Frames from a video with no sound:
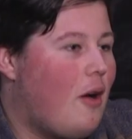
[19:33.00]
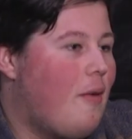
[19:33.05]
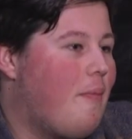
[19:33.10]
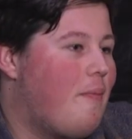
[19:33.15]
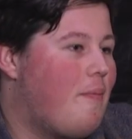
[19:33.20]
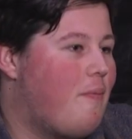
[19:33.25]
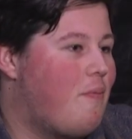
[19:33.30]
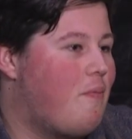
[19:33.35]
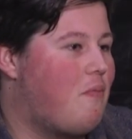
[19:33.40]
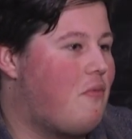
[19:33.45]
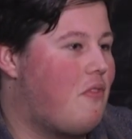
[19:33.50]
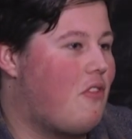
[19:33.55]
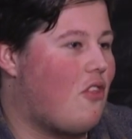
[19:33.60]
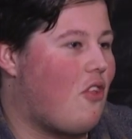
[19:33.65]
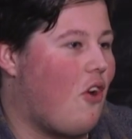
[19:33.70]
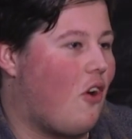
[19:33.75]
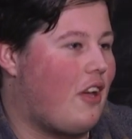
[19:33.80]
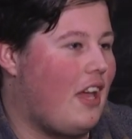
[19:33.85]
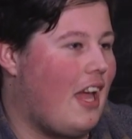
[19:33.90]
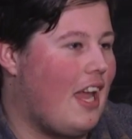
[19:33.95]
quite
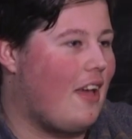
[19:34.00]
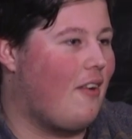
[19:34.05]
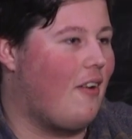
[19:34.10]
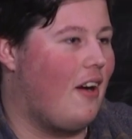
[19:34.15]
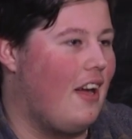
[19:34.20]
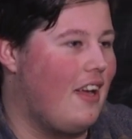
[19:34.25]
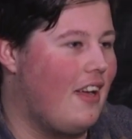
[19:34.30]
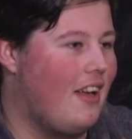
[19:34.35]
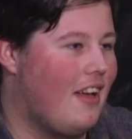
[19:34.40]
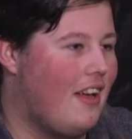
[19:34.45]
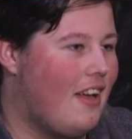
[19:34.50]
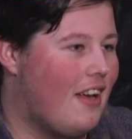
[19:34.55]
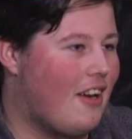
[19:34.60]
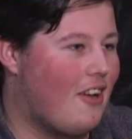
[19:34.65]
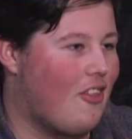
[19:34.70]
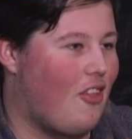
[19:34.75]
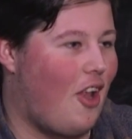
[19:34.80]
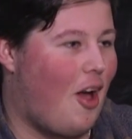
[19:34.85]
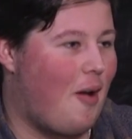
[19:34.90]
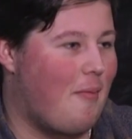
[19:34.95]
stocky anyway
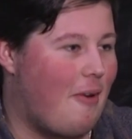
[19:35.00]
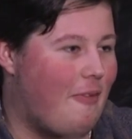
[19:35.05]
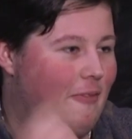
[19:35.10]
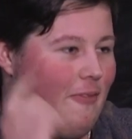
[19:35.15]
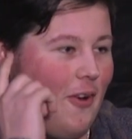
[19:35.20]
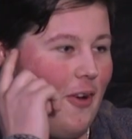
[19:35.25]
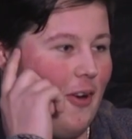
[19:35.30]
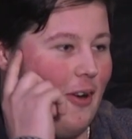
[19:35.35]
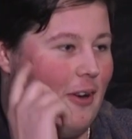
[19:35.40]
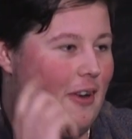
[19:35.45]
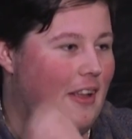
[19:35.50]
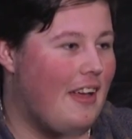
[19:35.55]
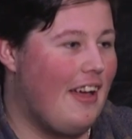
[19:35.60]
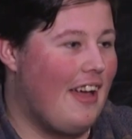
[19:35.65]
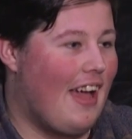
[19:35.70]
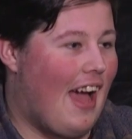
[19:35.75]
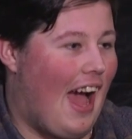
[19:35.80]
because I like my food,